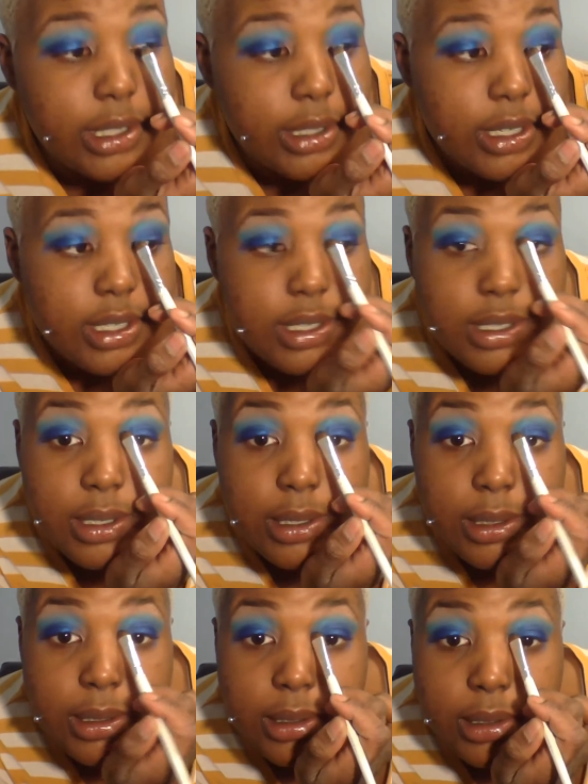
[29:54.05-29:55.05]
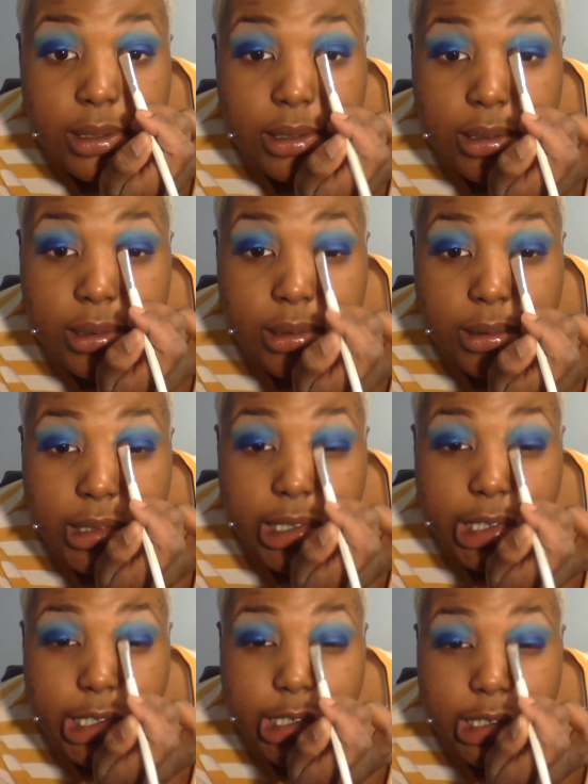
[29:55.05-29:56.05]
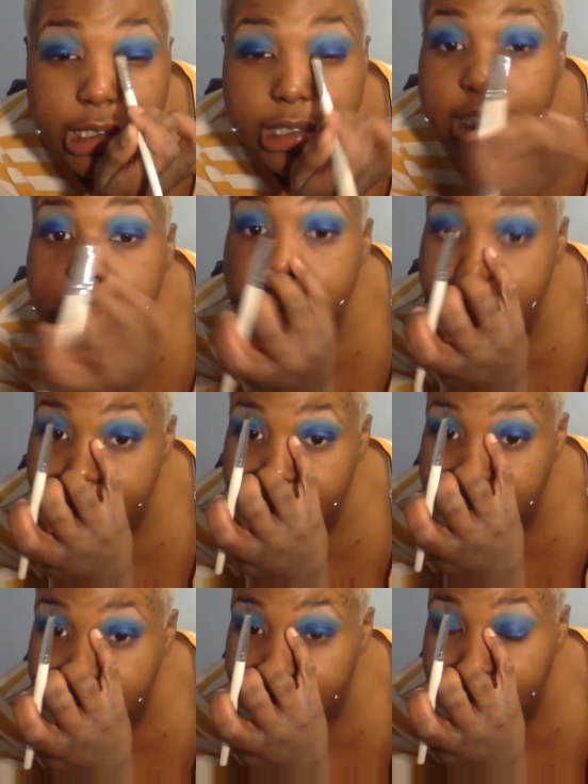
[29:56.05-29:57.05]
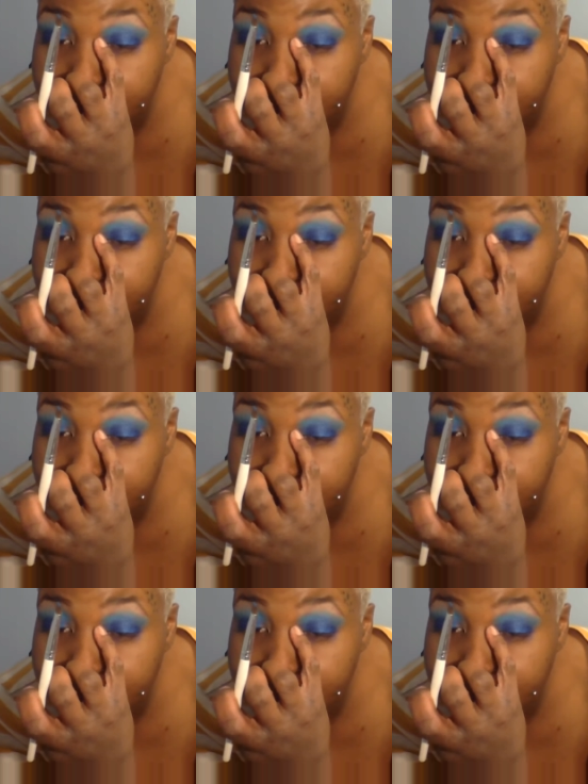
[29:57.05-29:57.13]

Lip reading: this right here. This is your inner